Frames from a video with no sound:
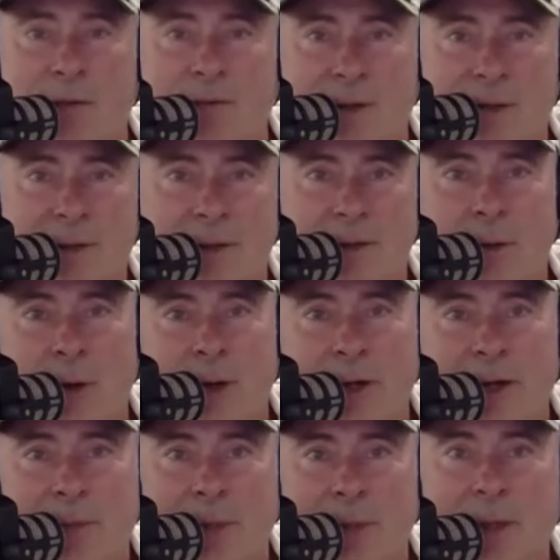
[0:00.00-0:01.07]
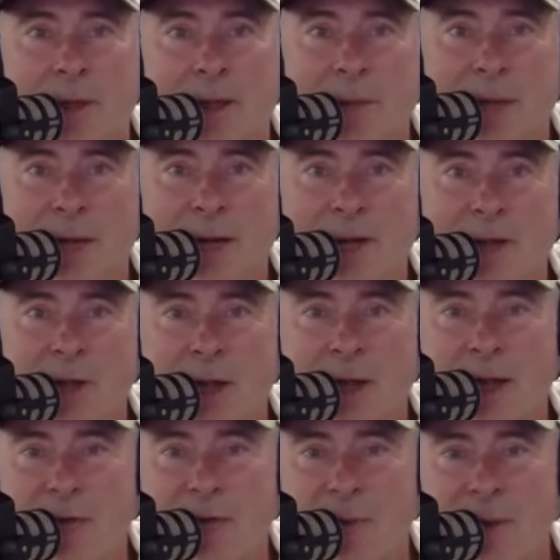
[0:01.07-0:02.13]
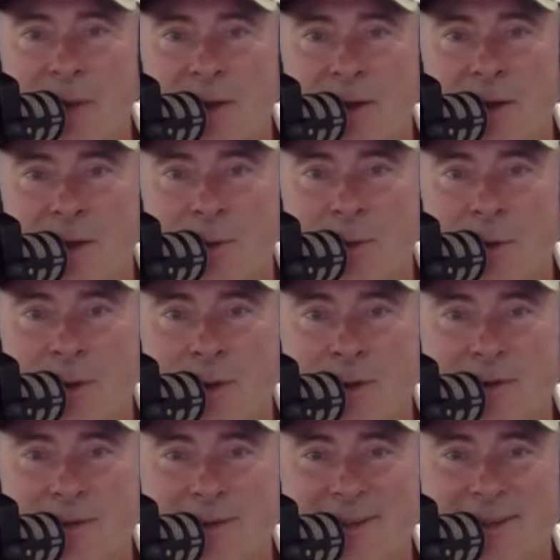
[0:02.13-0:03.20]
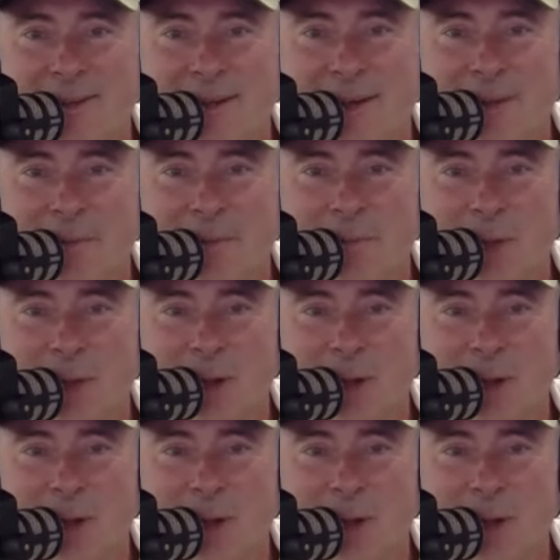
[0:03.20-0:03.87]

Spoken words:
we'll have a quiet couple of little lemonades and a laugh about the year that was and a